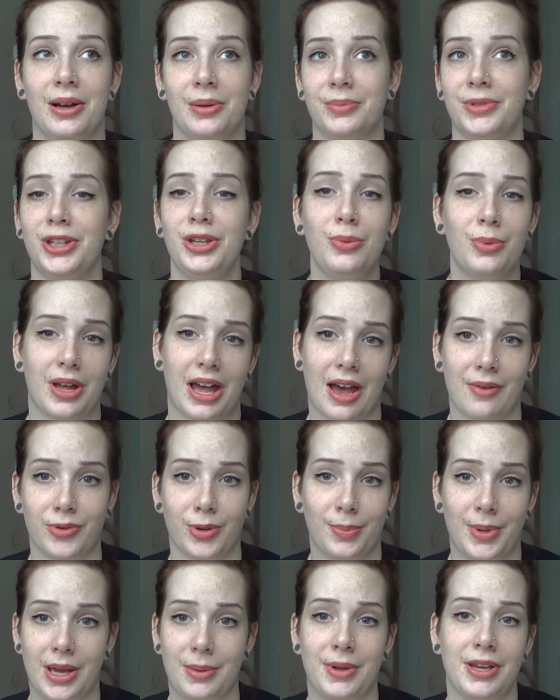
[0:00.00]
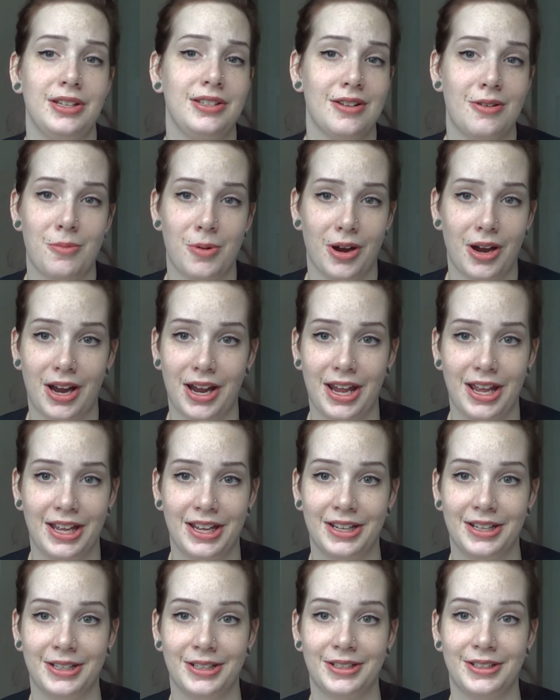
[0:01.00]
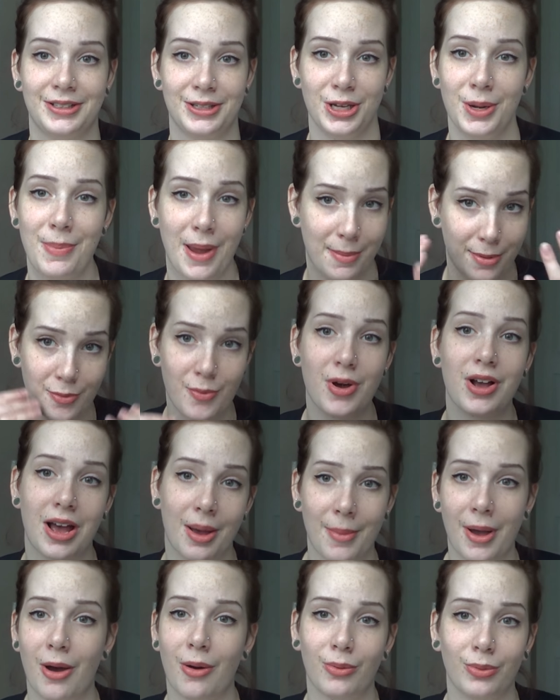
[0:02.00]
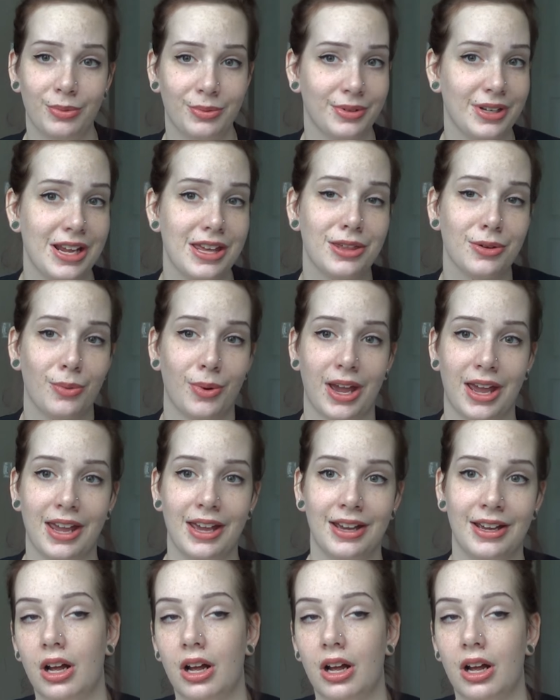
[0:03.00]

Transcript: You will have your baby, don't worry. Your baby will come out either way.